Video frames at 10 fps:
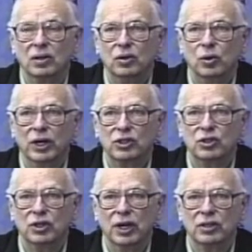
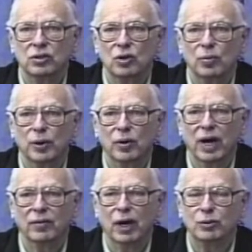USGS
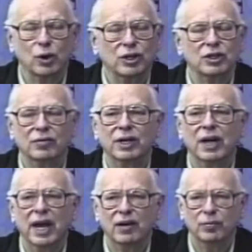topographic, I'm sorry, seven
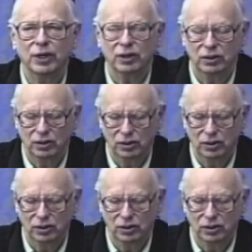and a half minute